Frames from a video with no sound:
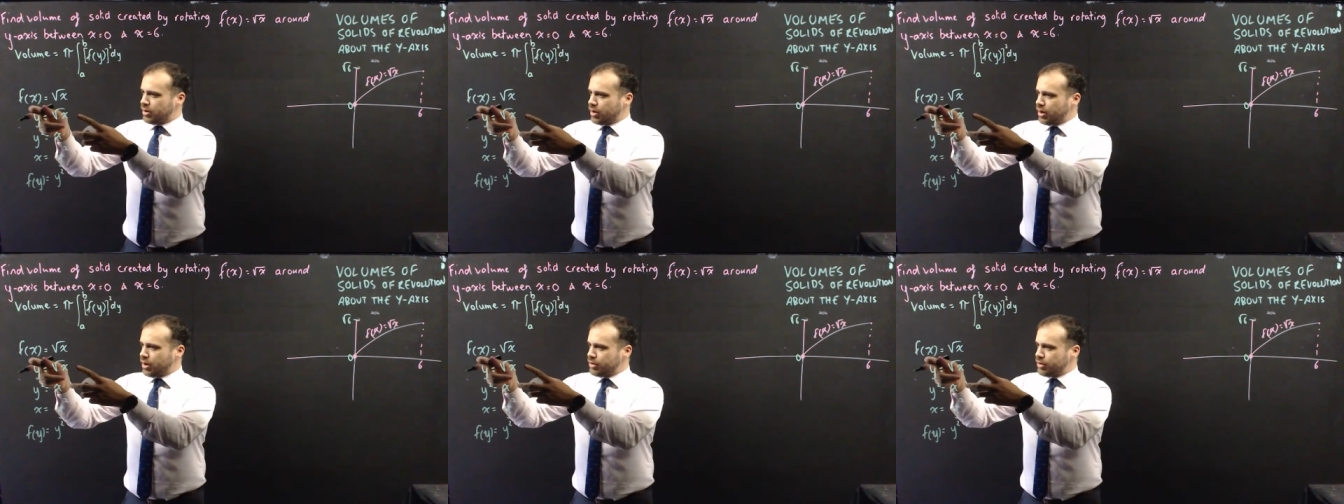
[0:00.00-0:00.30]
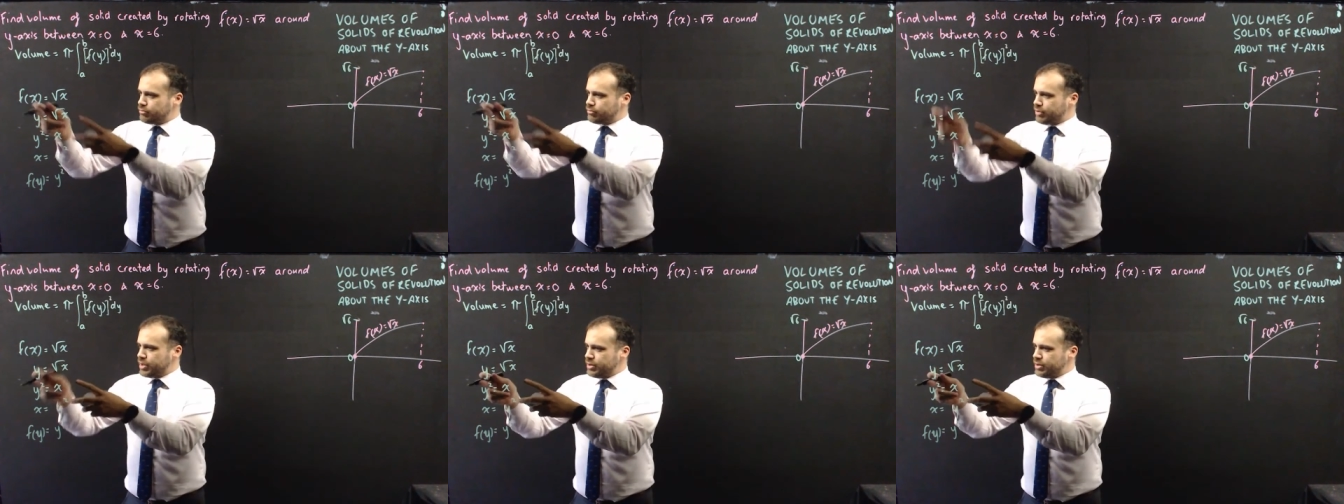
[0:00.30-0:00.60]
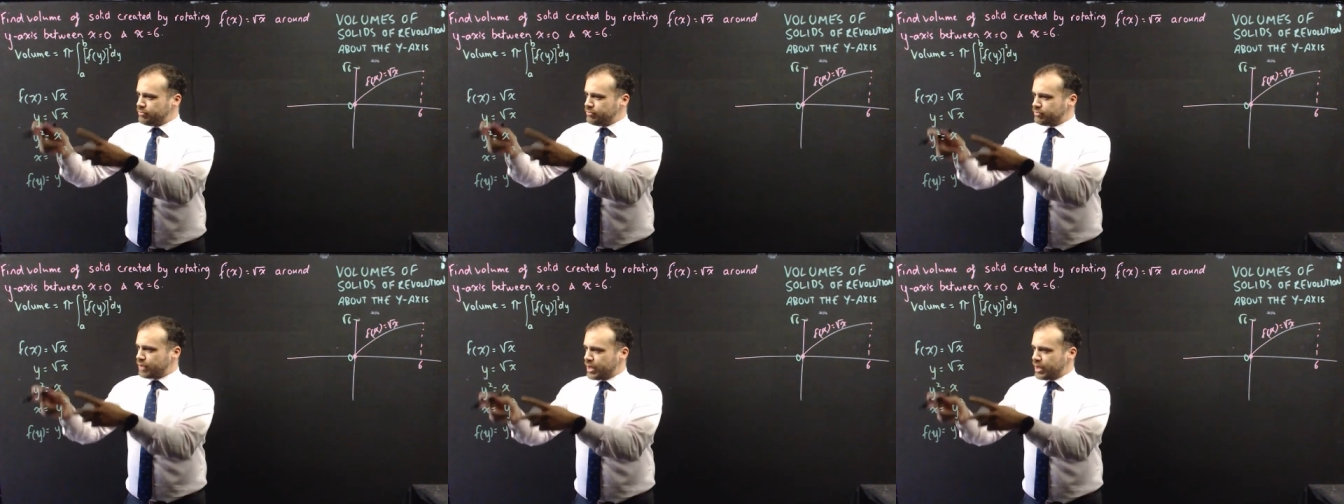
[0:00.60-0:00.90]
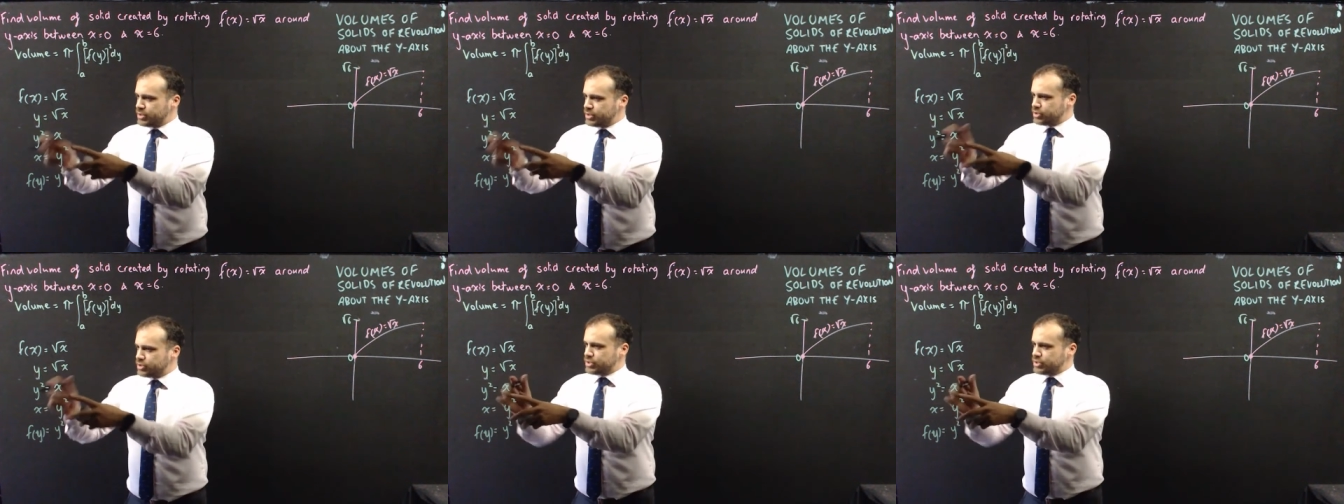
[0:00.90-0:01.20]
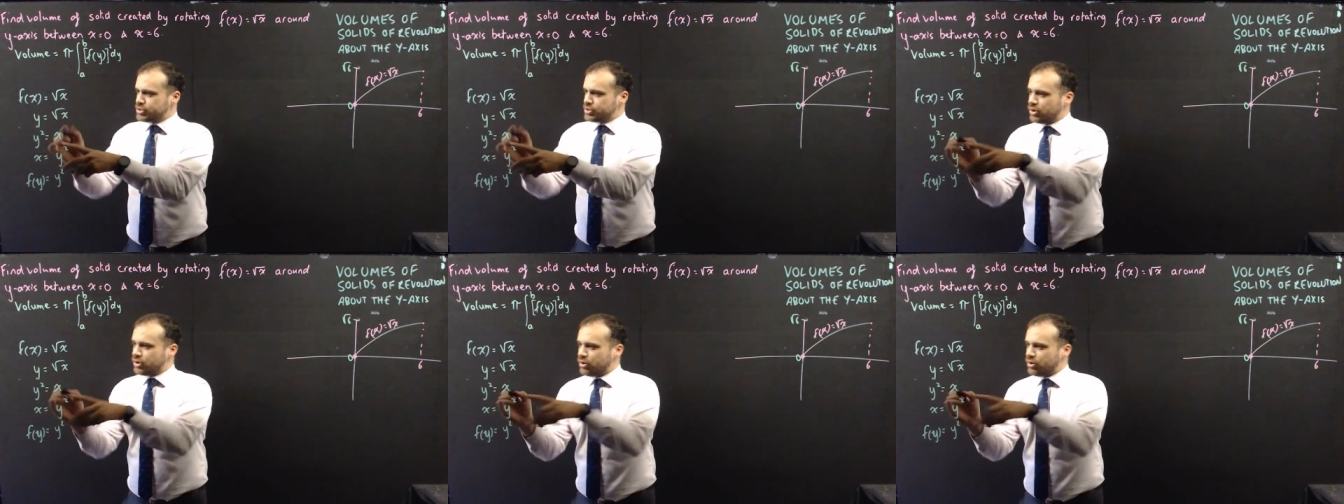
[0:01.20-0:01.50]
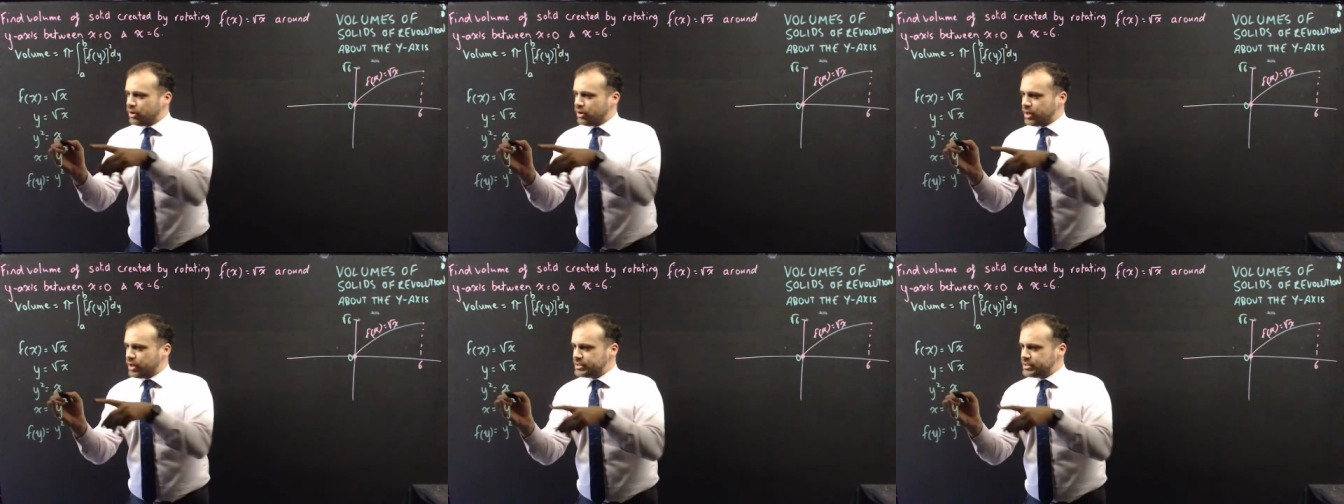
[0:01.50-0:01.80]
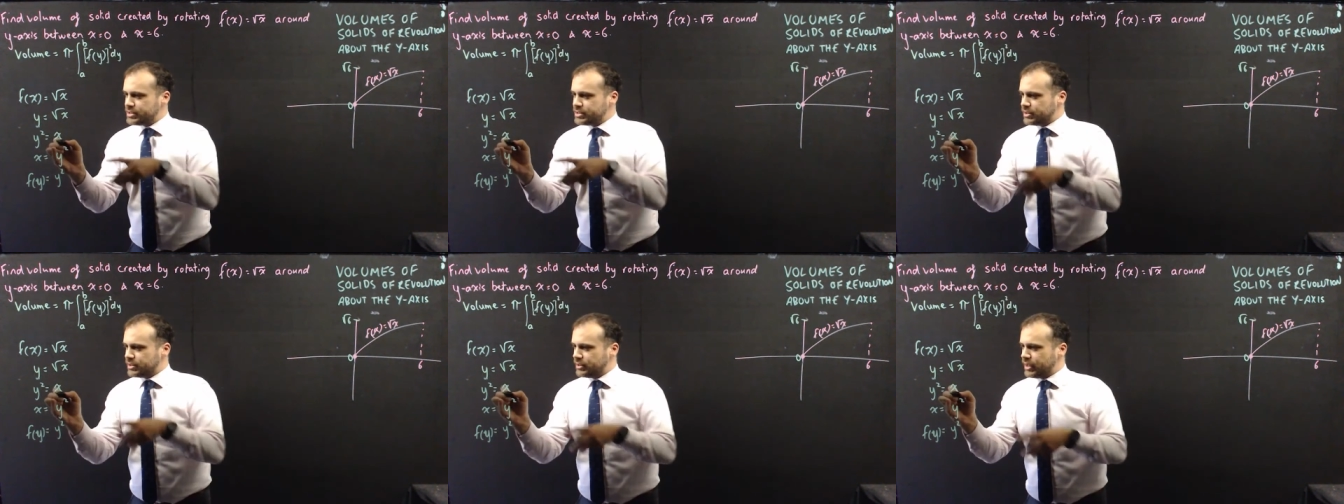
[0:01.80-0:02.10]
I rearrange this to
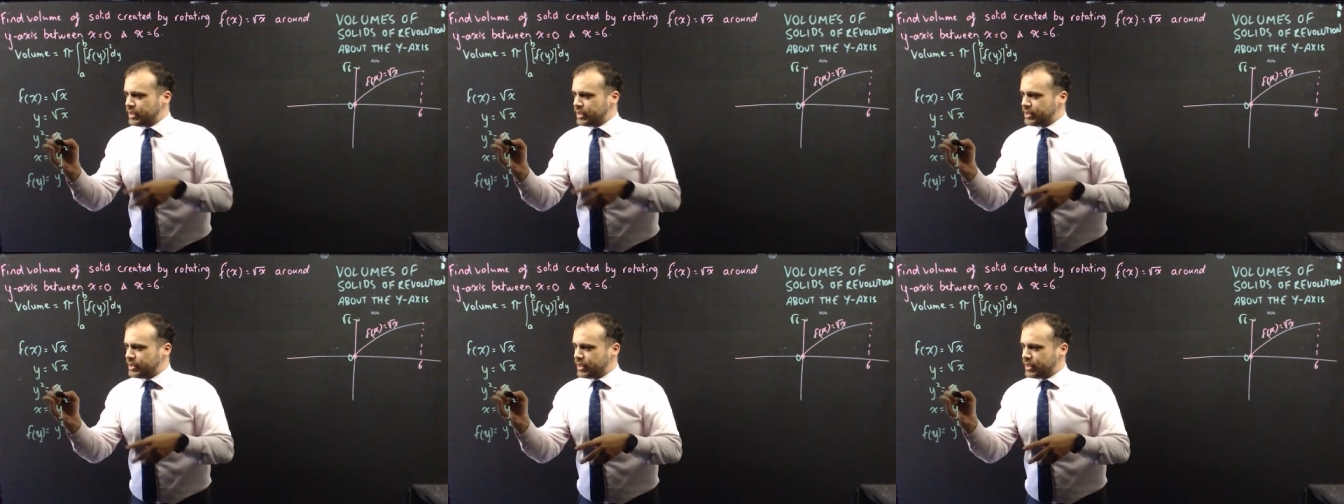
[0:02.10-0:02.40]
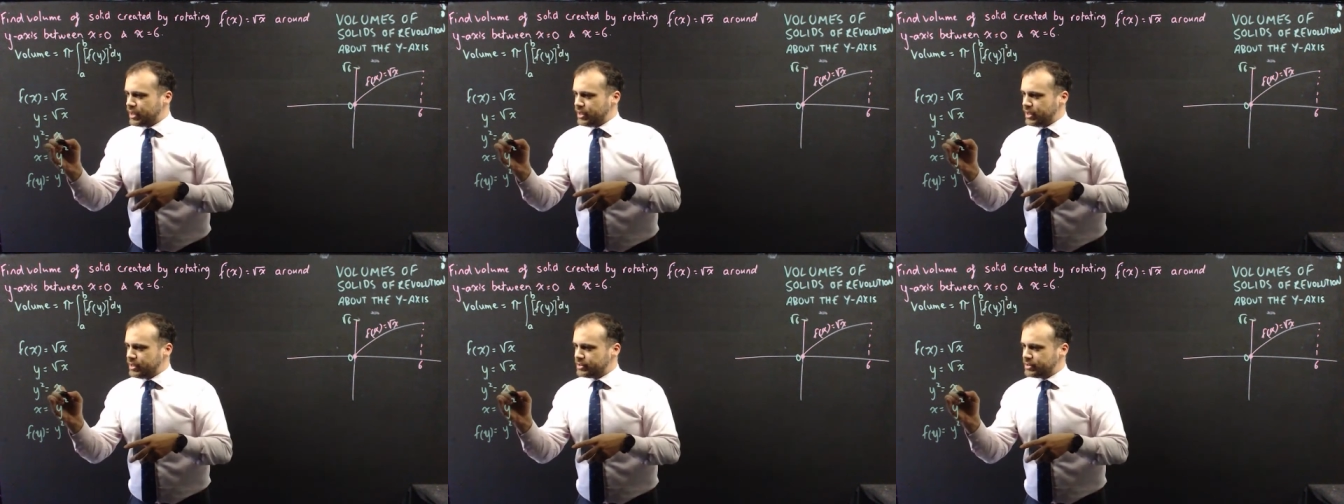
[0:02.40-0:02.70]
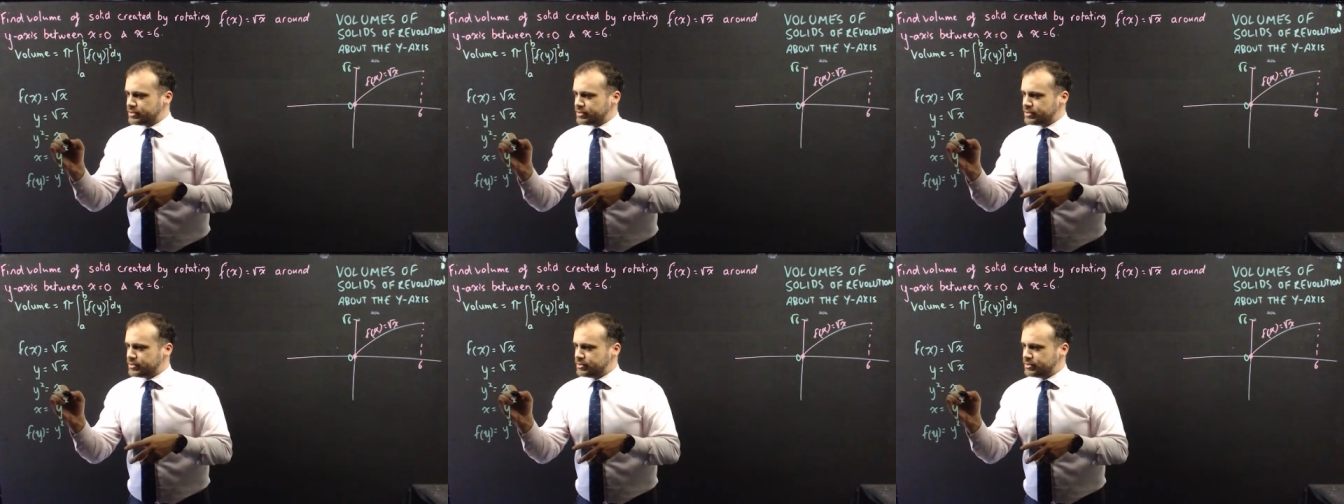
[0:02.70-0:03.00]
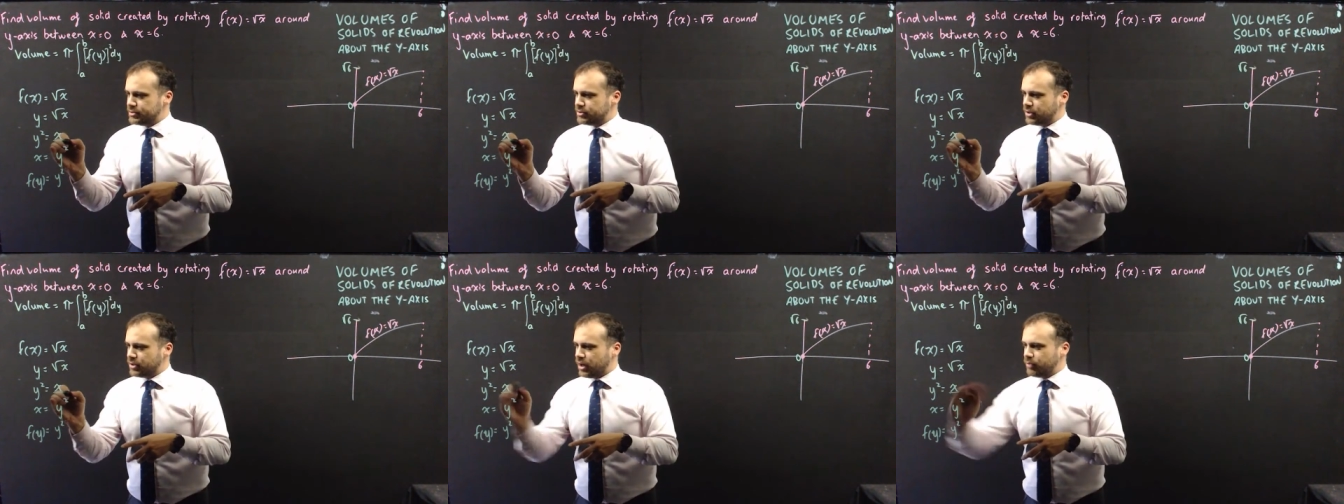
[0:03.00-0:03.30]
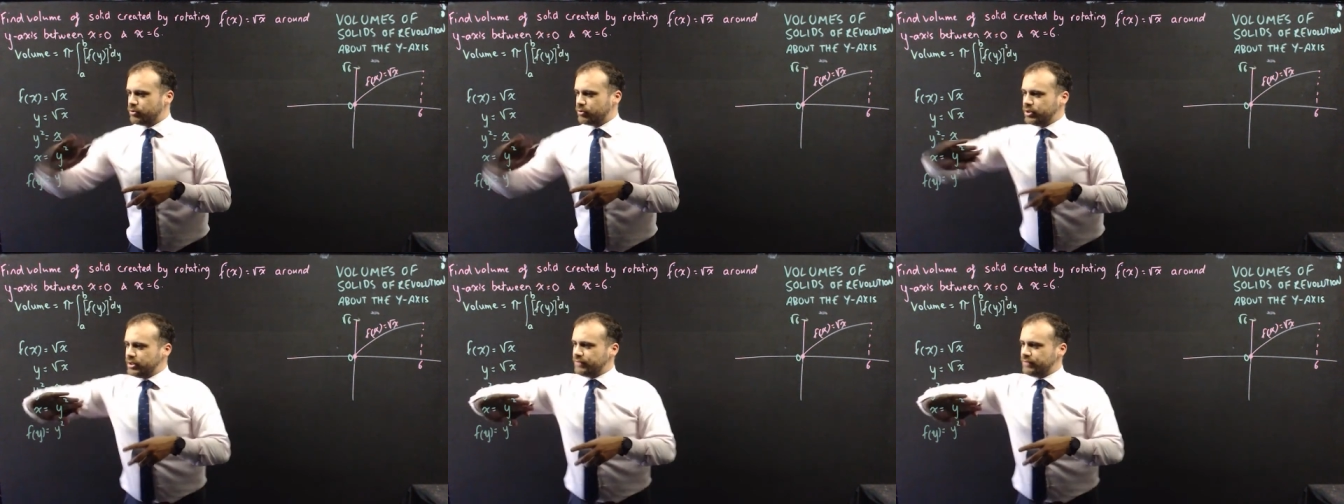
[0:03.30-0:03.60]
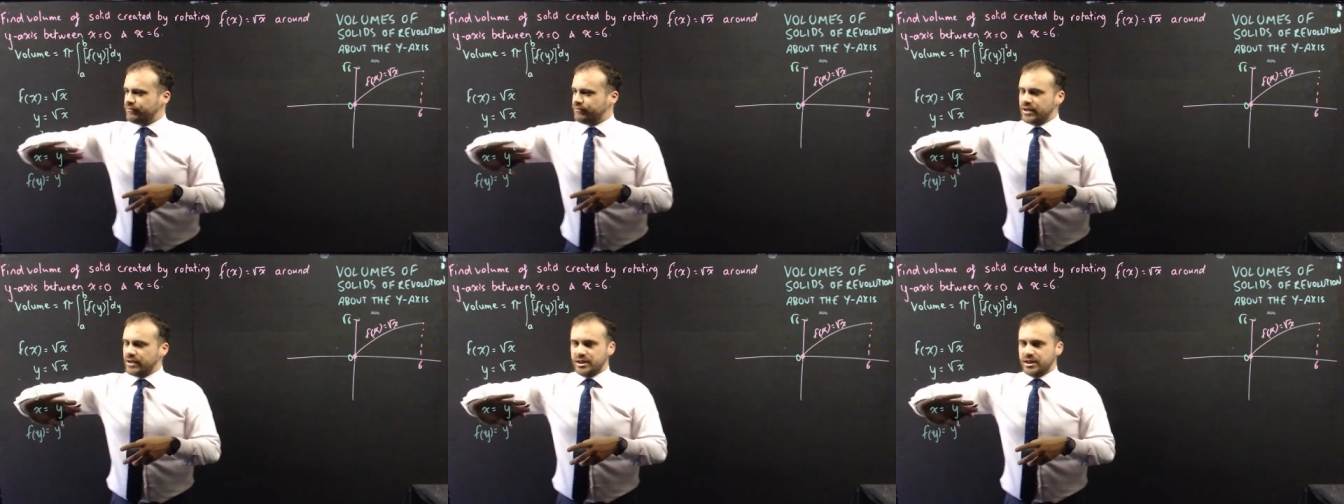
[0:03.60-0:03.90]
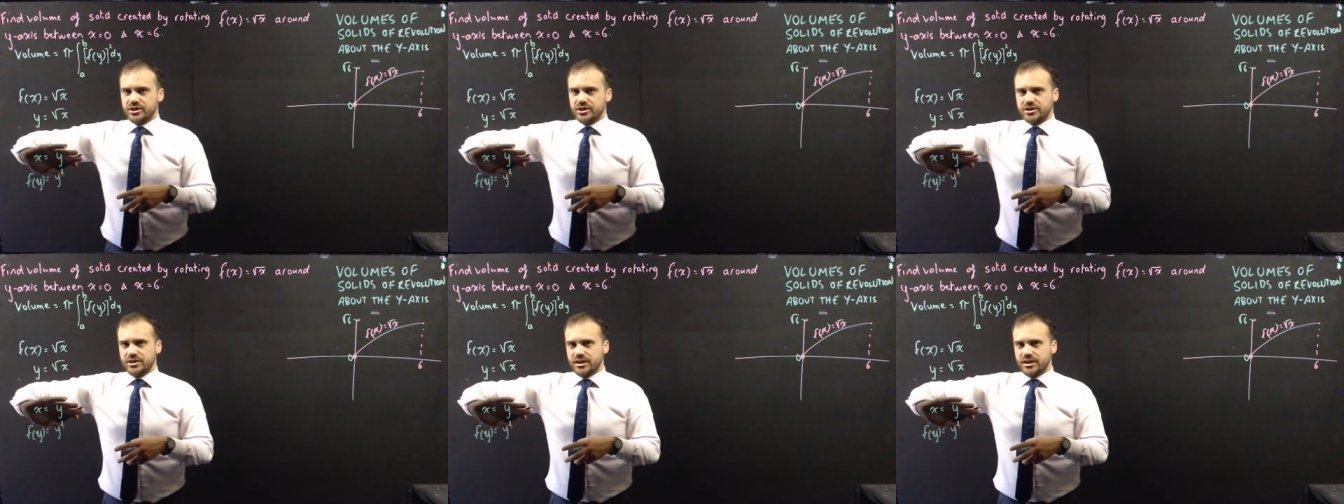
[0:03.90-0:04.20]
isolate x. I'm really
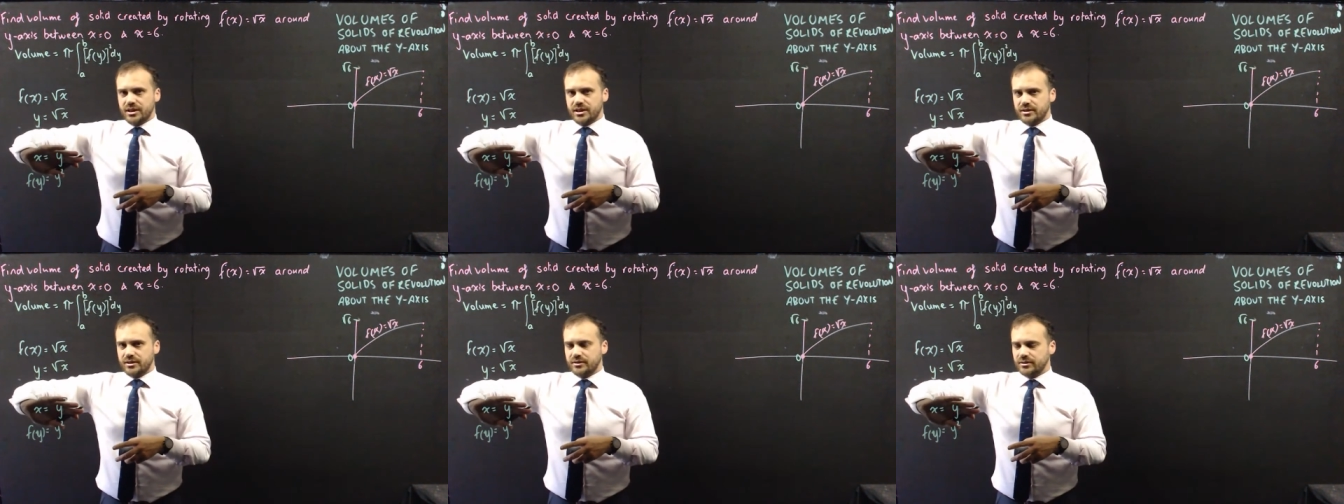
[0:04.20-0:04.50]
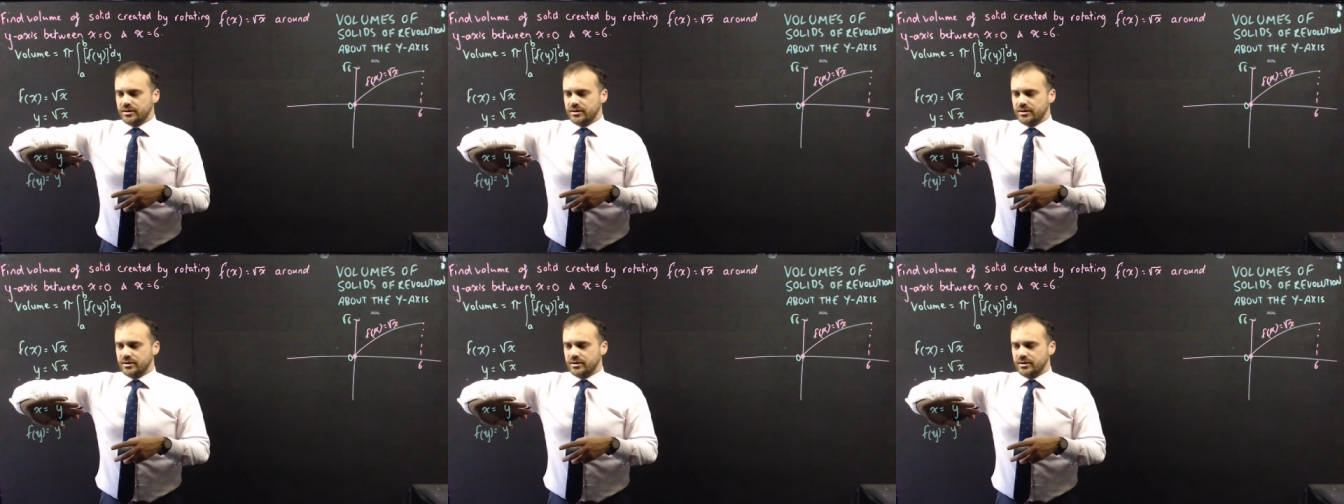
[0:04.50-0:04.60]
finished there.